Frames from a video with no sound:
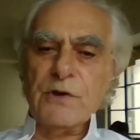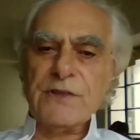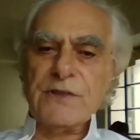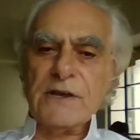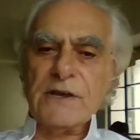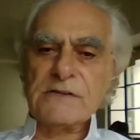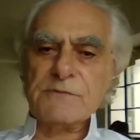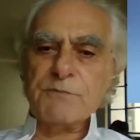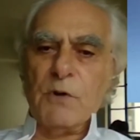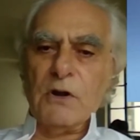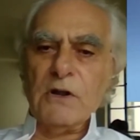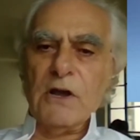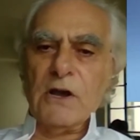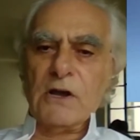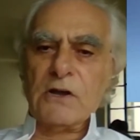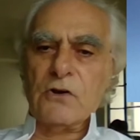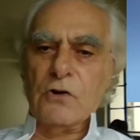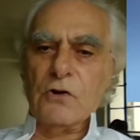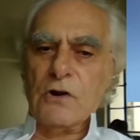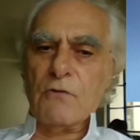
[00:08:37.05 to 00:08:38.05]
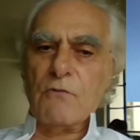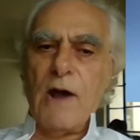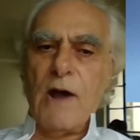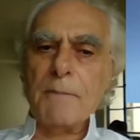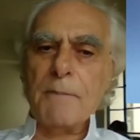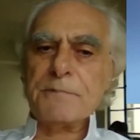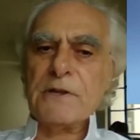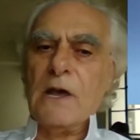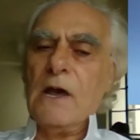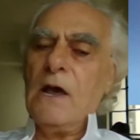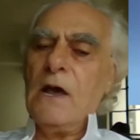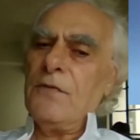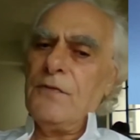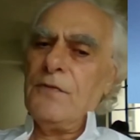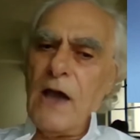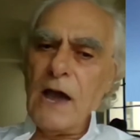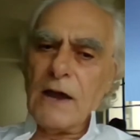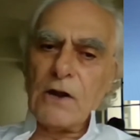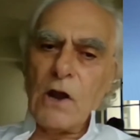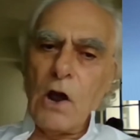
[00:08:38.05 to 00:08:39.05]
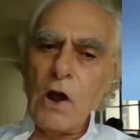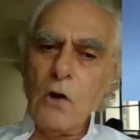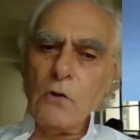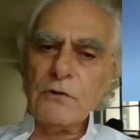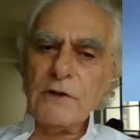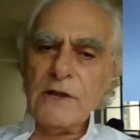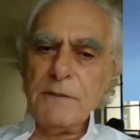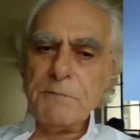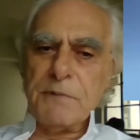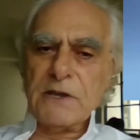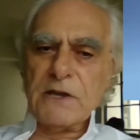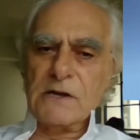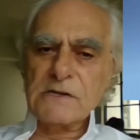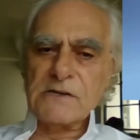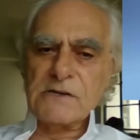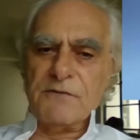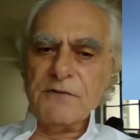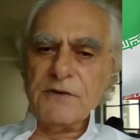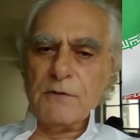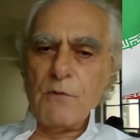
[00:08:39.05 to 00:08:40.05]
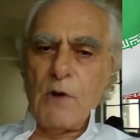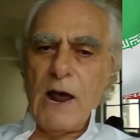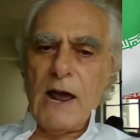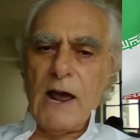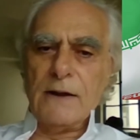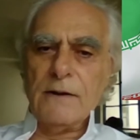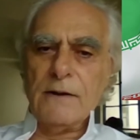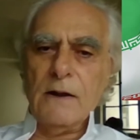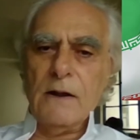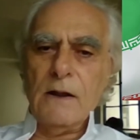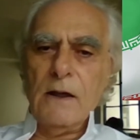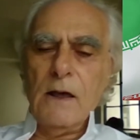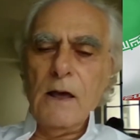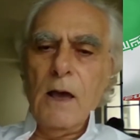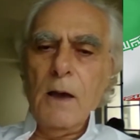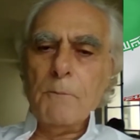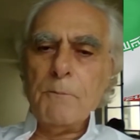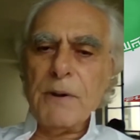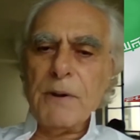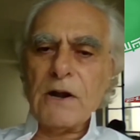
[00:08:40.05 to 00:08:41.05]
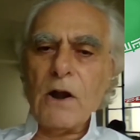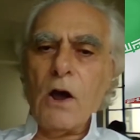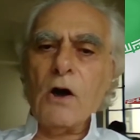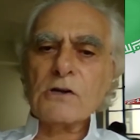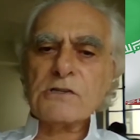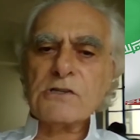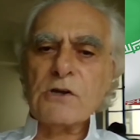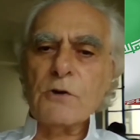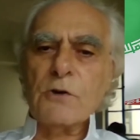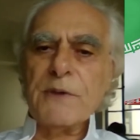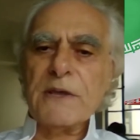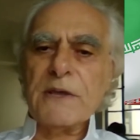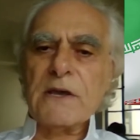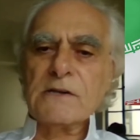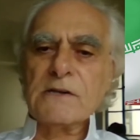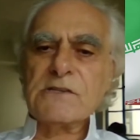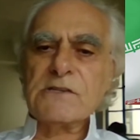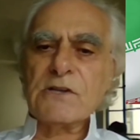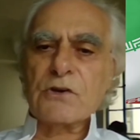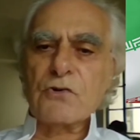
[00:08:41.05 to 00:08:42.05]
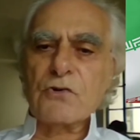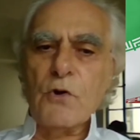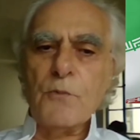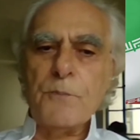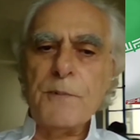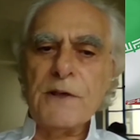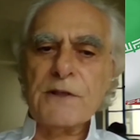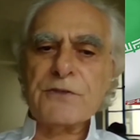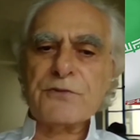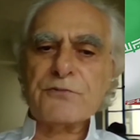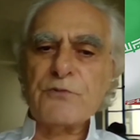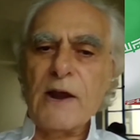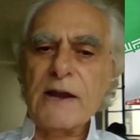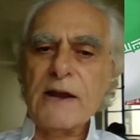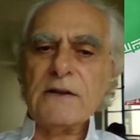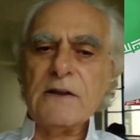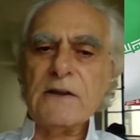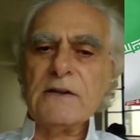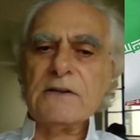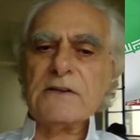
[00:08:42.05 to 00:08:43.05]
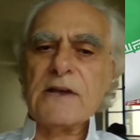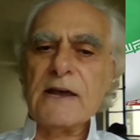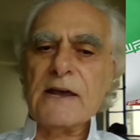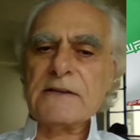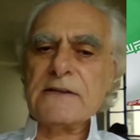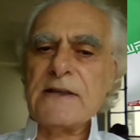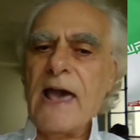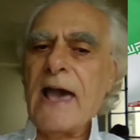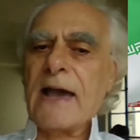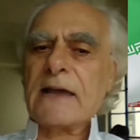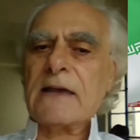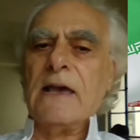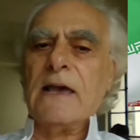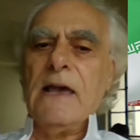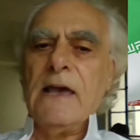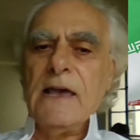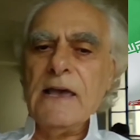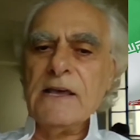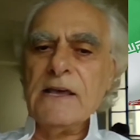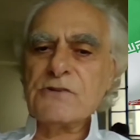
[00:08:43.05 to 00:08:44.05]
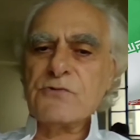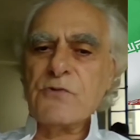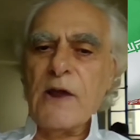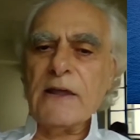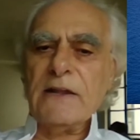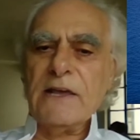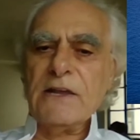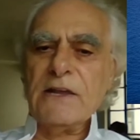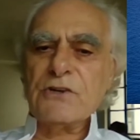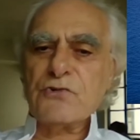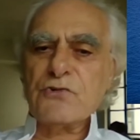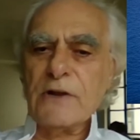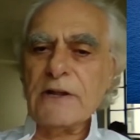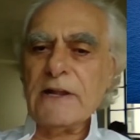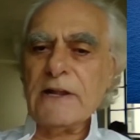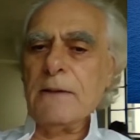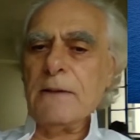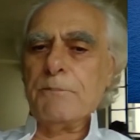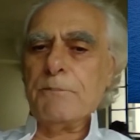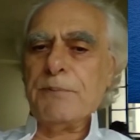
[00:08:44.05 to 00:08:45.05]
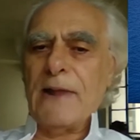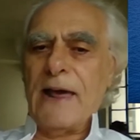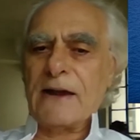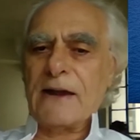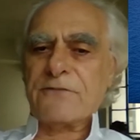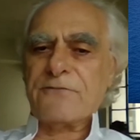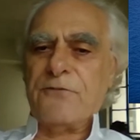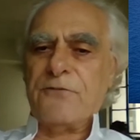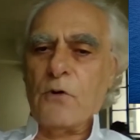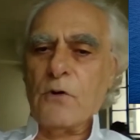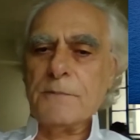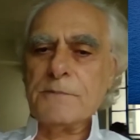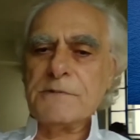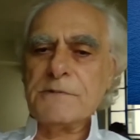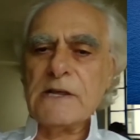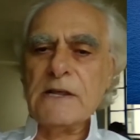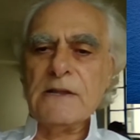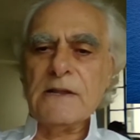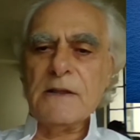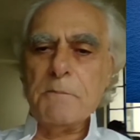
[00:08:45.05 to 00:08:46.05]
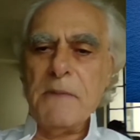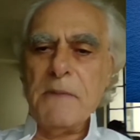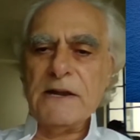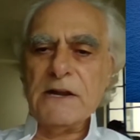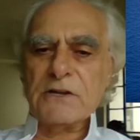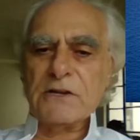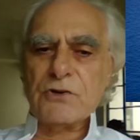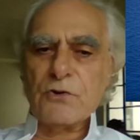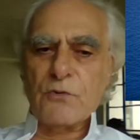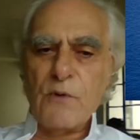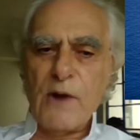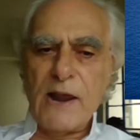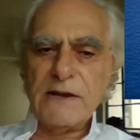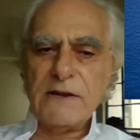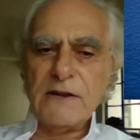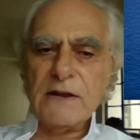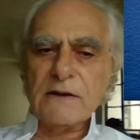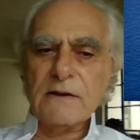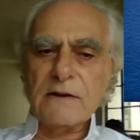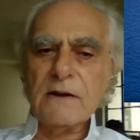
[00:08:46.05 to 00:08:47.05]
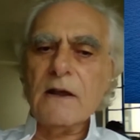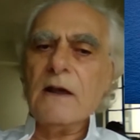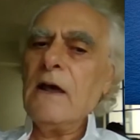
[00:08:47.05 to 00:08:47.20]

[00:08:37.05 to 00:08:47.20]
with Hezbollah could erupt not only because of Iran, but also because the group is threatening to attack Israeli drilling platforms in the Mediterranean